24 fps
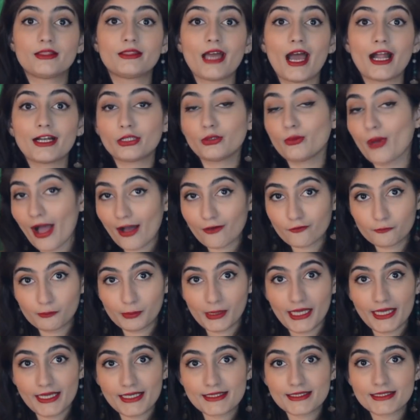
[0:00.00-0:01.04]
that you have
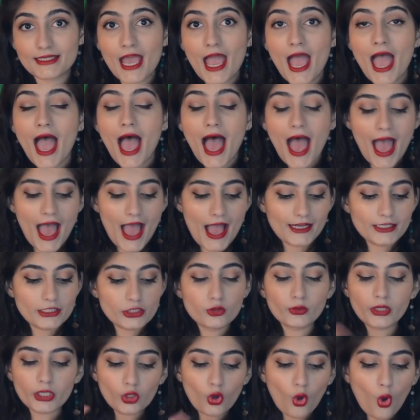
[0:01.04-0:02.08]
placed, and
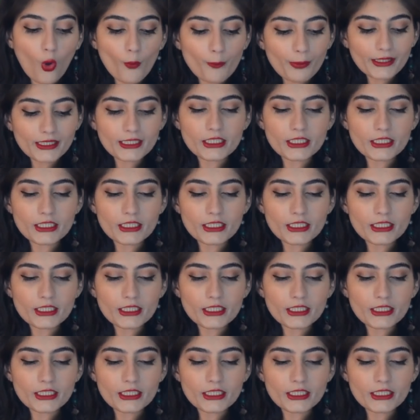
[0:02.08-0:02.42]
you can open